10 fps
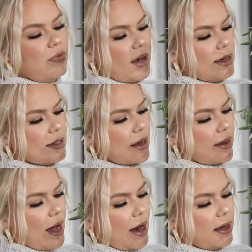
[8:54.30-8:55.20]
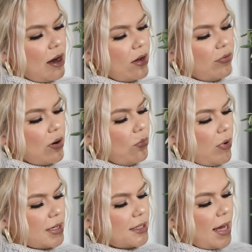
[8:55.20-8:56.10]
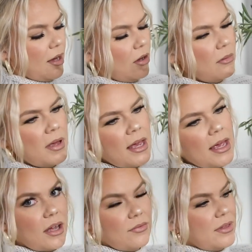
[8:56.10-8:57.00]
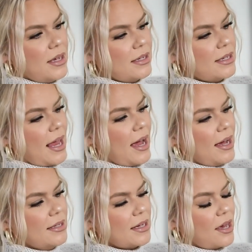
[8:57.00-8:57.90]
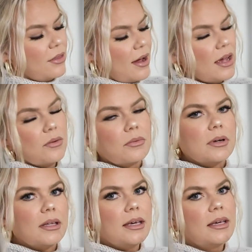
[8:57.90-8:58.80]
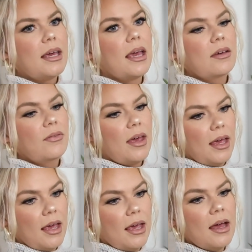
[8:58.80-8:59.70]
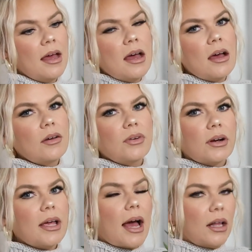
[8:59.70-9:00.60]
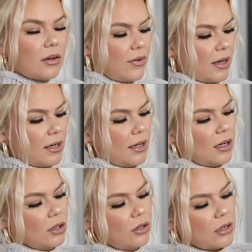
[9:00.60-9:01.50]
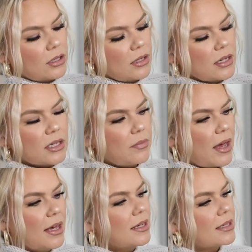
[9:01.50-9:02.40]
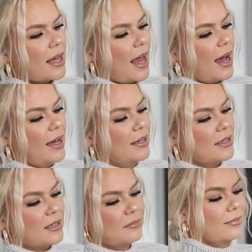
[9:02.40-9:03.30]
vase that I got from West Elm. Love this, and I thought it really gave a very elevated look to the space and